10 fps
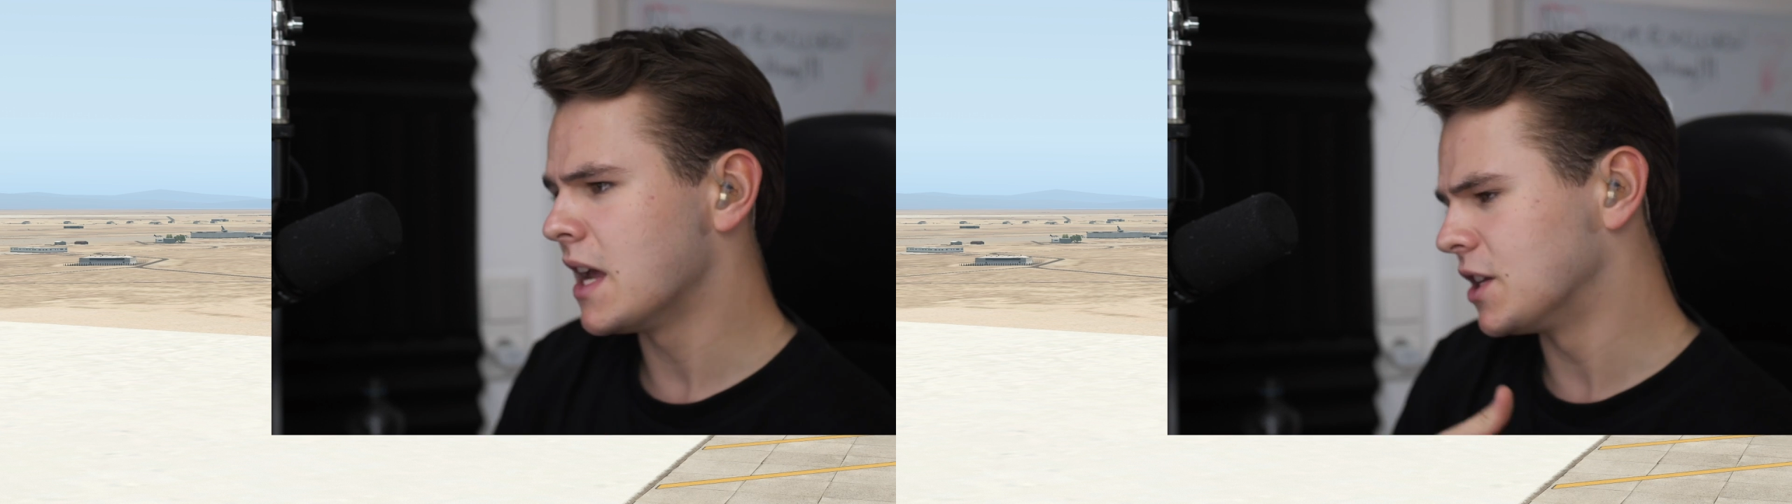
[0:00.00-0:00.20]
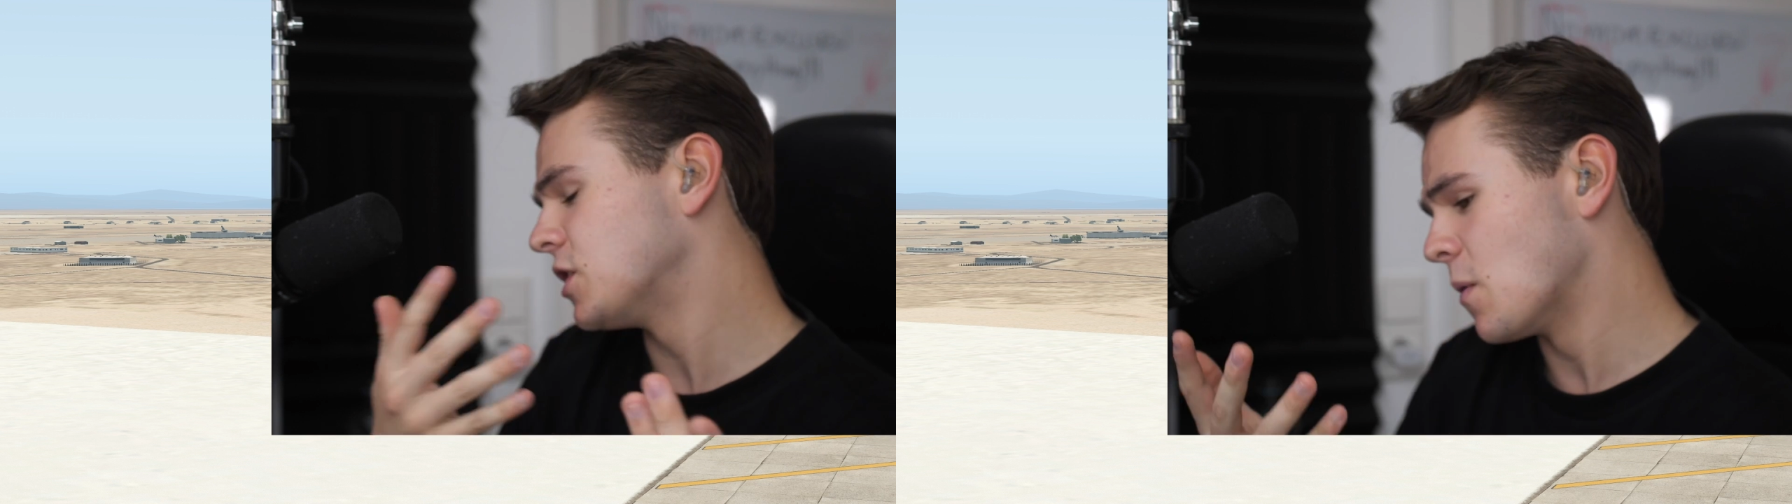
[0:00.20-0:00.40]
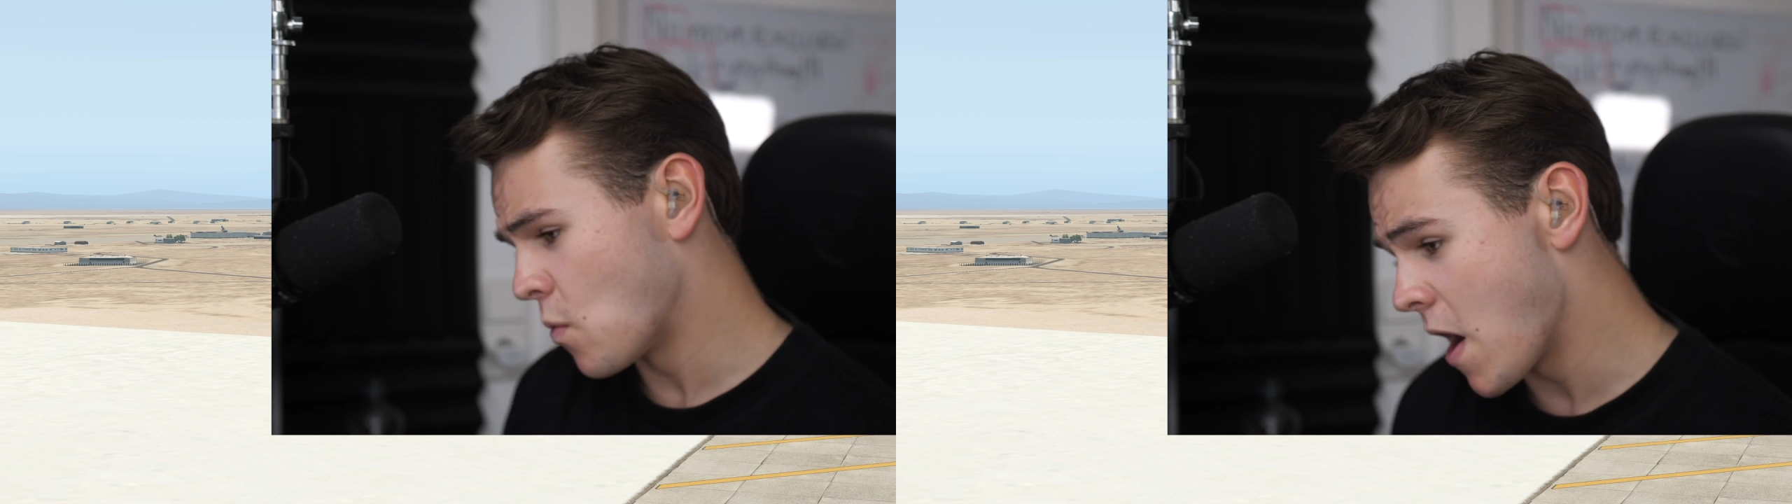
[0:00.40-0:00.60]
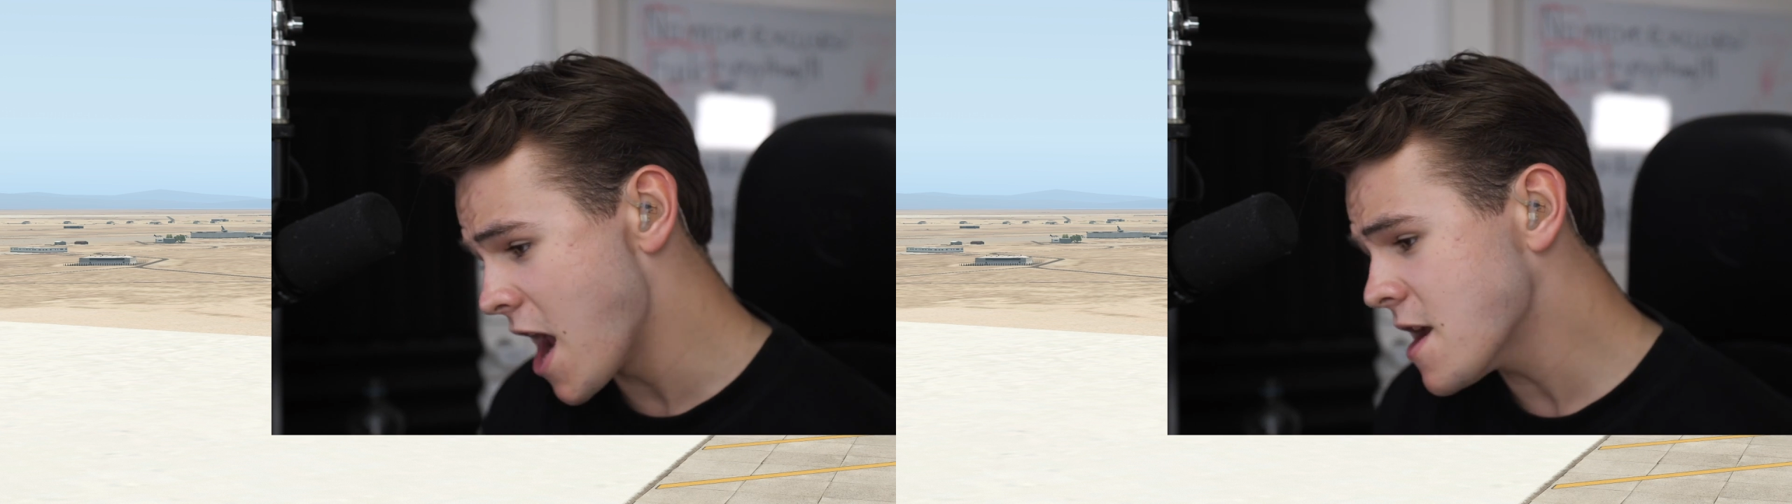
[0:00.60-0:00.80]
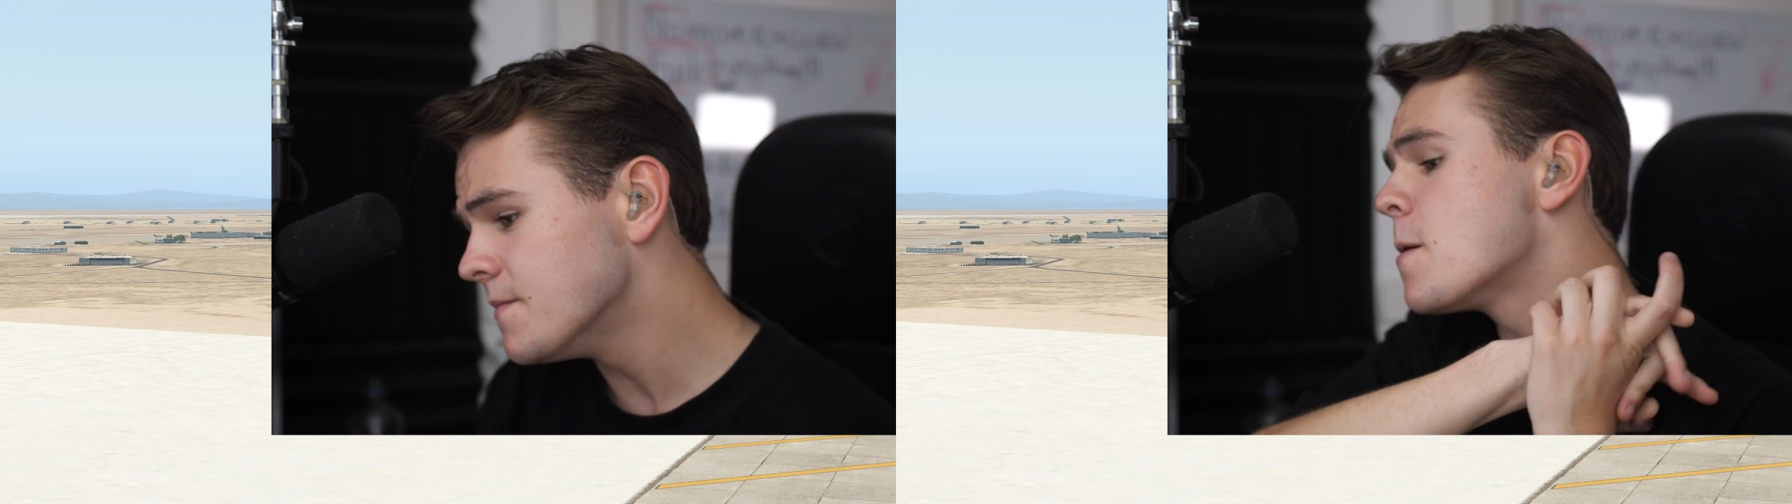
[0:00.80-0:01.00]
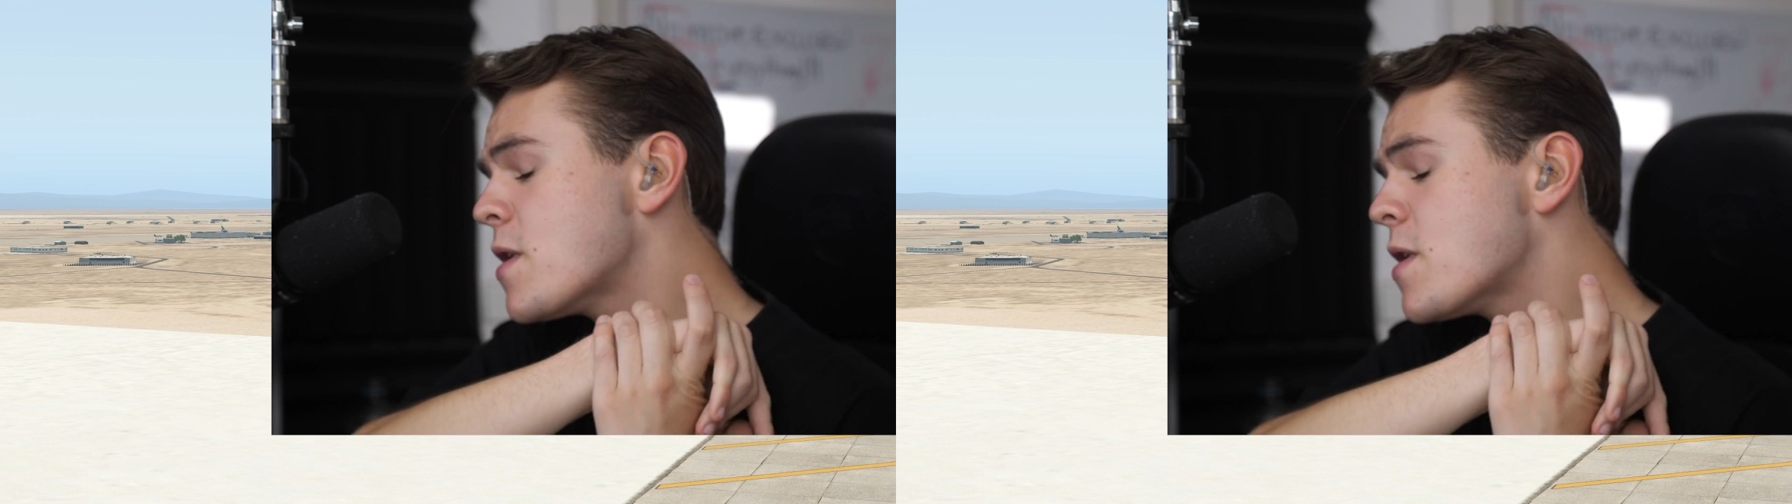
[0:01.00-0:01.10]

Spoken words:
in some way.